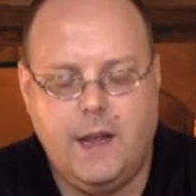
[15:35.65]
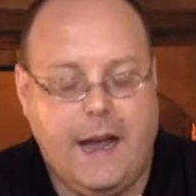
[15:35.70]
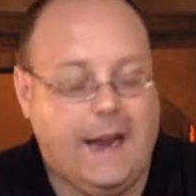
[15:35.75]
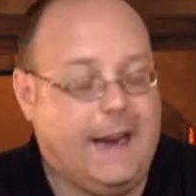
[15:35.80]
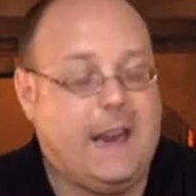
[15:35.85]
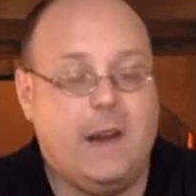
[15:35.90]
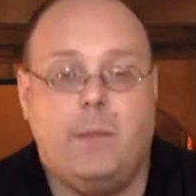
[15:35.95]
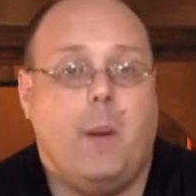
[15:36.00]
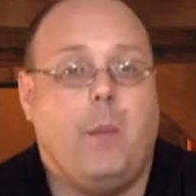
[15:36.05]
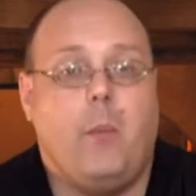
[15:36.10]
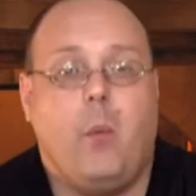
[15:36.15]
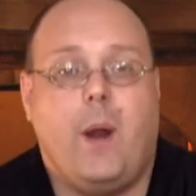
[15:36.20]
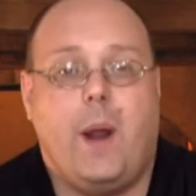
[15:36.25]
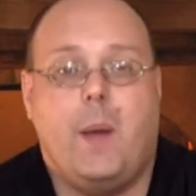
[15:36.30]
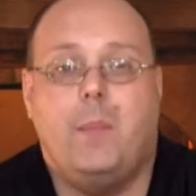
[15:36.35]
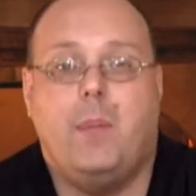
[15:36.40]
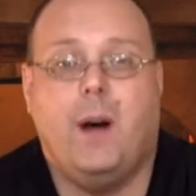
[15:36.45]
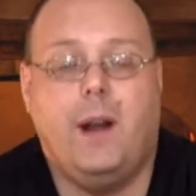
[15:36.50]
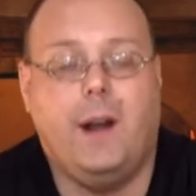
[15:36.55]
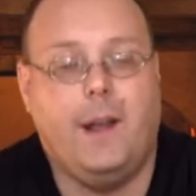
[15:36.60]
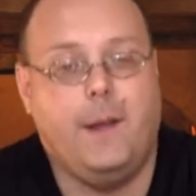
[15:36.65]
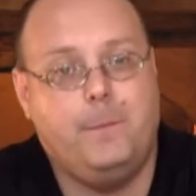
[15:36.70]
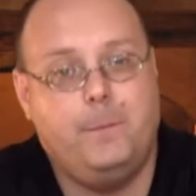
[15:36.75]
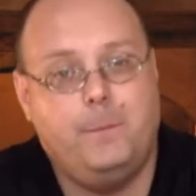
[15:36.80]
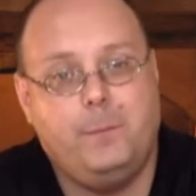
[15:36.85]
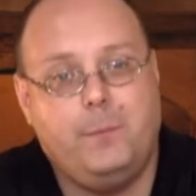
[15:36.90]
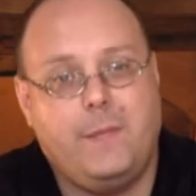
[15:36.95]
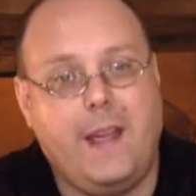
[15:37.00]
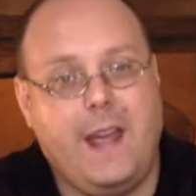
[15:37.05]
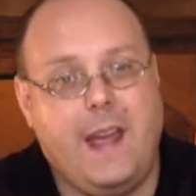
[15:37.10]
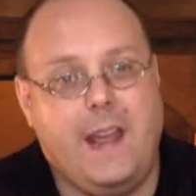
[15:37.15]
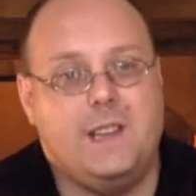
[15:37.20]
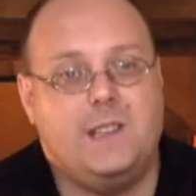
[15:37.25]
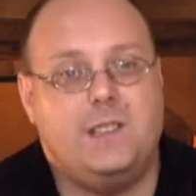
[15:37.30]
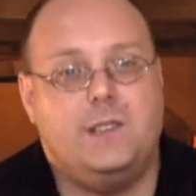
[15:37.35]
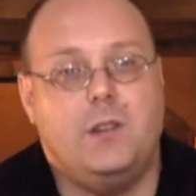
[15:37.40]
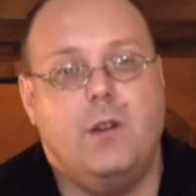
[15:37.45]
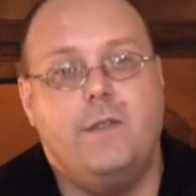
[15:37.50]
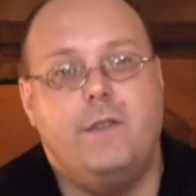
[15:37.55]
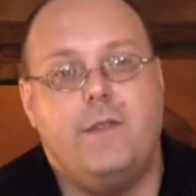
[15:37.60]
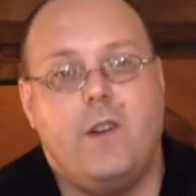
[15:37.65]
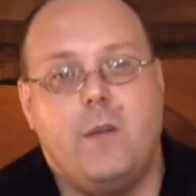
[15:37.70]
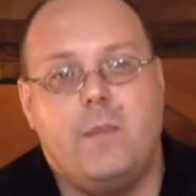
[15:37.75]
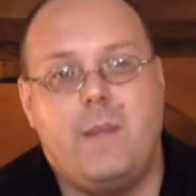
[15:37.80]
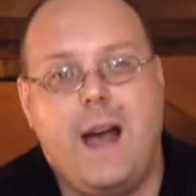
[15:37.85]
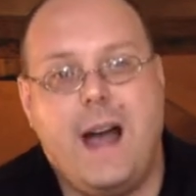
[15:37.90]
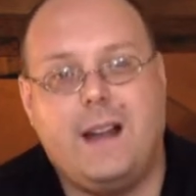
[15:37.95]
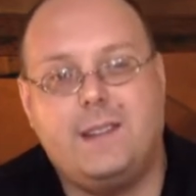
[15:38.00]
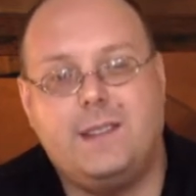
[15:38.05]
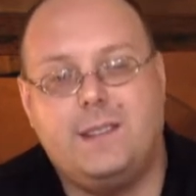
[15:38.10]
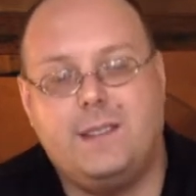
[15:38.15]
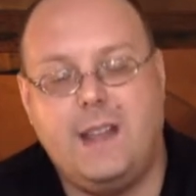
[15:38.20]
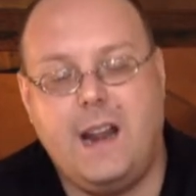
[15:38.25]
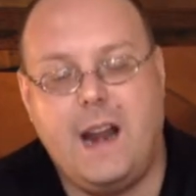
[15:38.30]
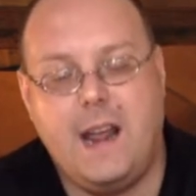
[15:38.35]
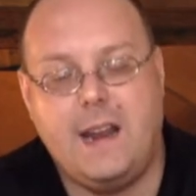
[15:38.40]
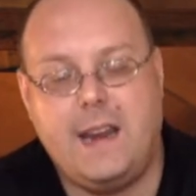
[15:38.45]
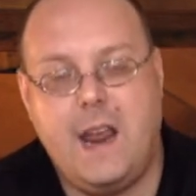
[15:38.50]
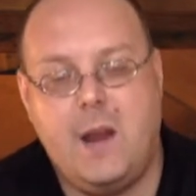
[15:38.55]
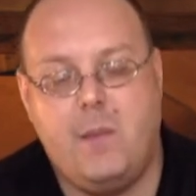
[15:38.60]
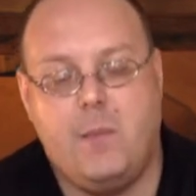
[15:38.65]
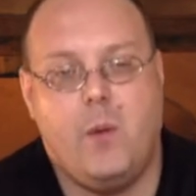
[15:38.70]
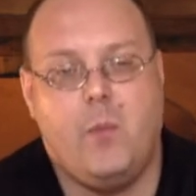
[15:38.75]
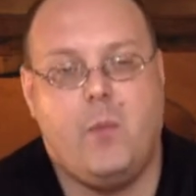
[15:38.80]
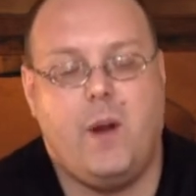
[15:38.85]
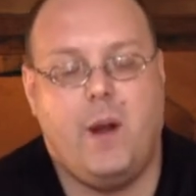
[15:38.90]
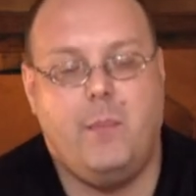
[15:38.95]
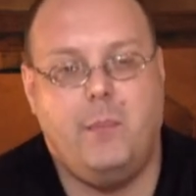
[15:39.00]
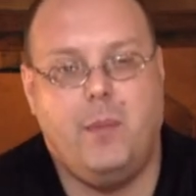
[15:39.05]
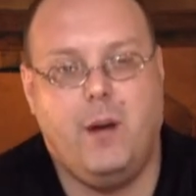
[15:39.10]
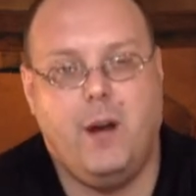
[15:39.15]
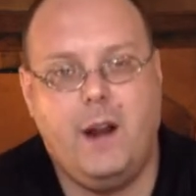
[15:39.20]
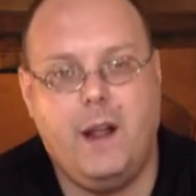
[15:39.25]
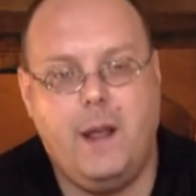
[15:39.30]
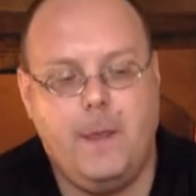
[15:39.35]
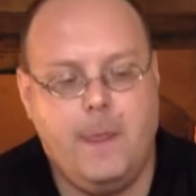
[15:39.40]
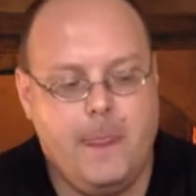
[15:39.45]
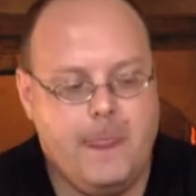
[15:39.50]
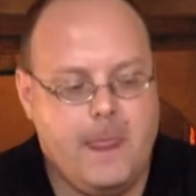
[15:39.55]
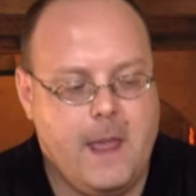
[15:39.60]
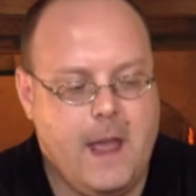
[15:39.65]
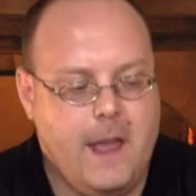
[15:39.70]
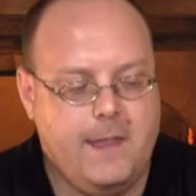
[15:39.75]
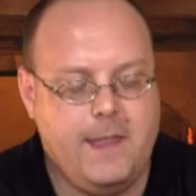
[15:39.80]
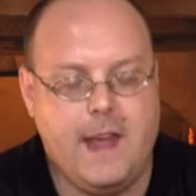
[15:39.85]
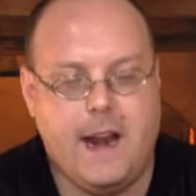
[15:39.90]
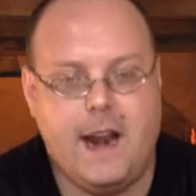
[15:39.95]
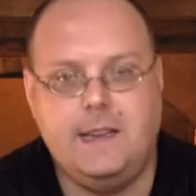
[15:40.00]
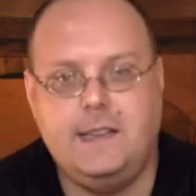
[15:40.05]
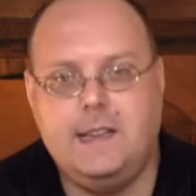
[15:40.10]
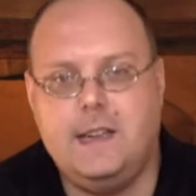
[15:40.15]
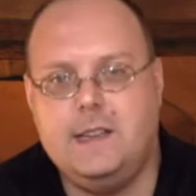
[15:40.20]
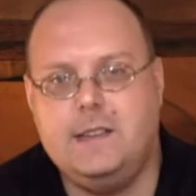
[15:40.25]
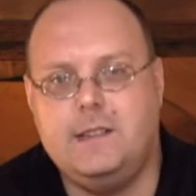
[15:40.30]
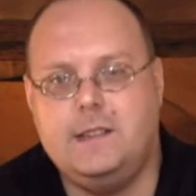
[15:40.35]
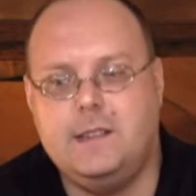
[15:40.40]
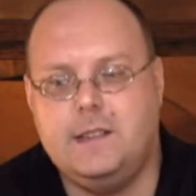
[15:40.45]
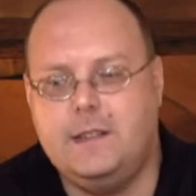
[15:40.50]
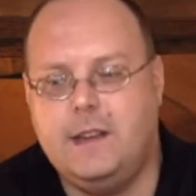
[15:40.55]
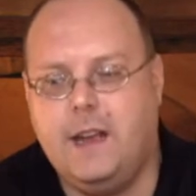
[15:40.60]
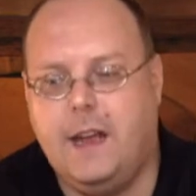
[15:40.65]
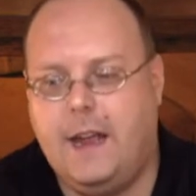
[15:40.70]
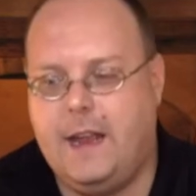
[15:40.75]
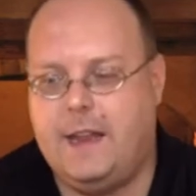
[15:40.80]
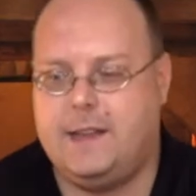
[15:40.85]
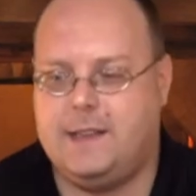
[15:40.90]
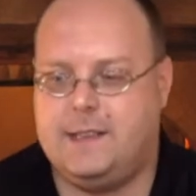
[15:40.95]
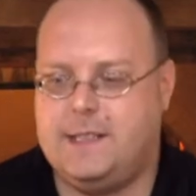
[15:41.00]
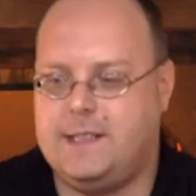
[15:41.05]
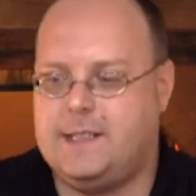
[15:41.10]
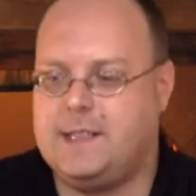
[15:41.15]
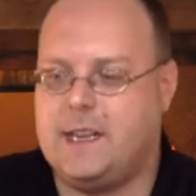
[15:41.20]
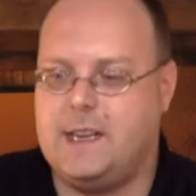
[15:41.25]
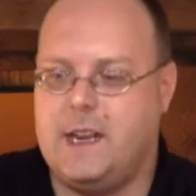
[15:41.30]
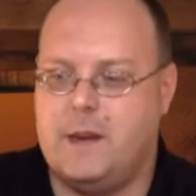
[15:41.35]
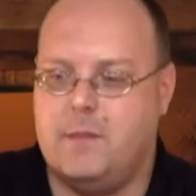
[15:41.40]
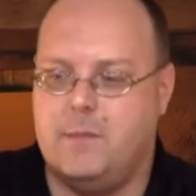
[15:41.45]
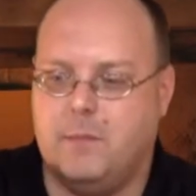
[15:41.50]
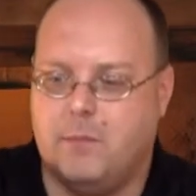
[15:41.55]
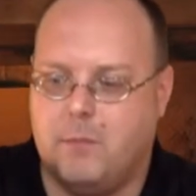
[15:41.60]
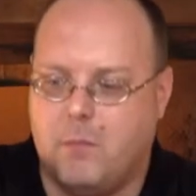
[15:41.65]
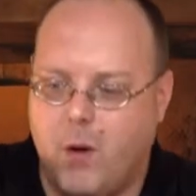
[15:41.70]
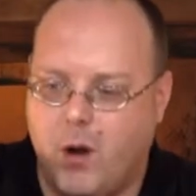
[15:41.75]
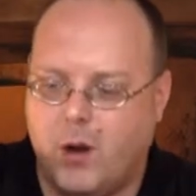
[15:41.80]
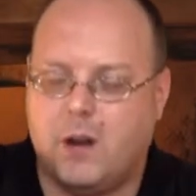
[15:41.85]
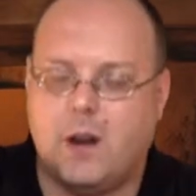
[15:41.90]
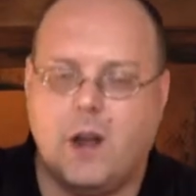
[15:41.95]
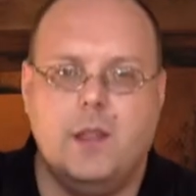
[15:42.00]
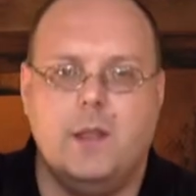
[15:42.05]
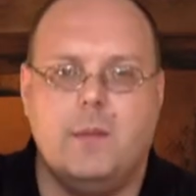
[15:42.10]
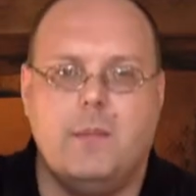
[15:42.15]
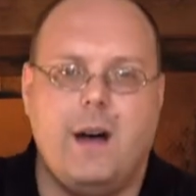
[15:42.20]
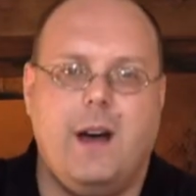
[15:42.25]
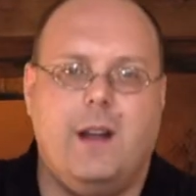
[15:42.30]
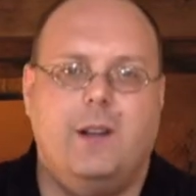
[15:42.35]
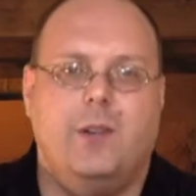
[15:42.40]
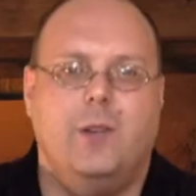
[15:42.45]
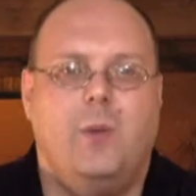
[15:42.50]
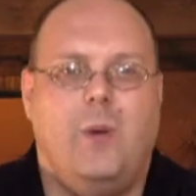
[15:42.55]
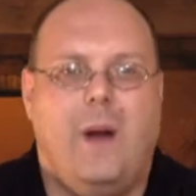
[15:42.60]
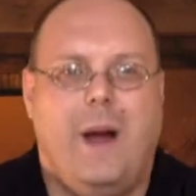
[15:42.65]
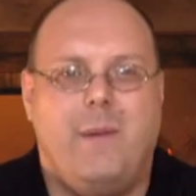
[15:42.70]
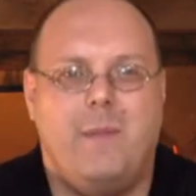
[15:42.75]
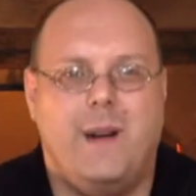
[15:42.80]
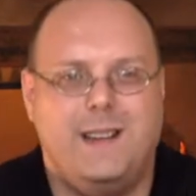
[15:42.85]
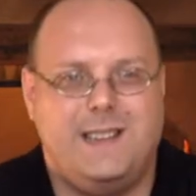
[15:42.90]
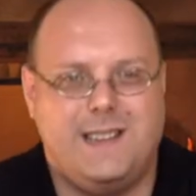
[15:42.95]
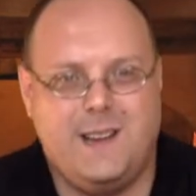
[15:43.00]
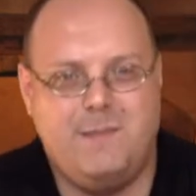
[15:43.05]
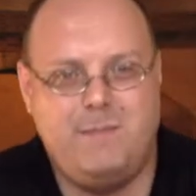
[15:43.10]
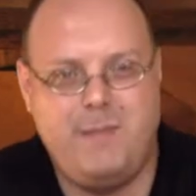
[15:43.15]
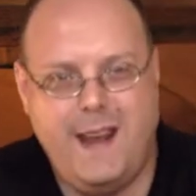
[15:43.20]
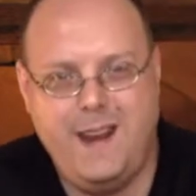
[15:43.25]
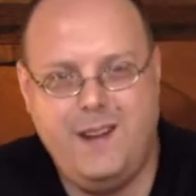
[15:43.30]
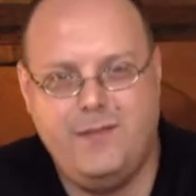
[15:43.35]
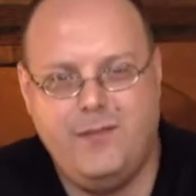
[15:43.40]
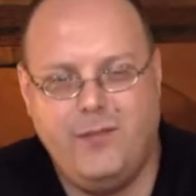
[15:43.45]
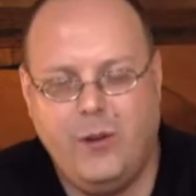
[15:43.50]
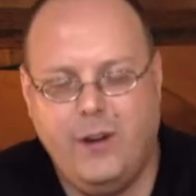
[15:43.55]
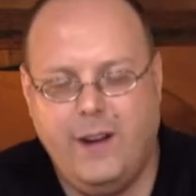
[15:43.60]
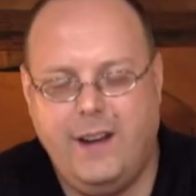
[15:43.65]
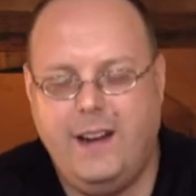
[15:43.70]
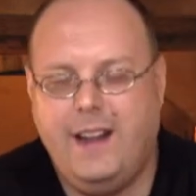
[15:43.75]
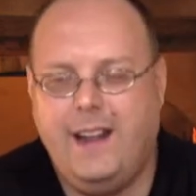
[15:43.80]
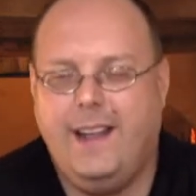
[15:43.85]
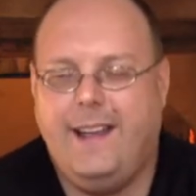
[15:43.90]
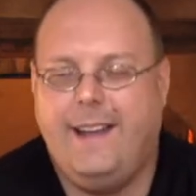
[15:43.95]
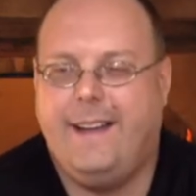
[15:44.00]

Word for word: I can't remember when I bought it and it's so far back that I can't remember when I bought it that I didn't, uh, and since I didn't mark on the bottle how much I paid for it,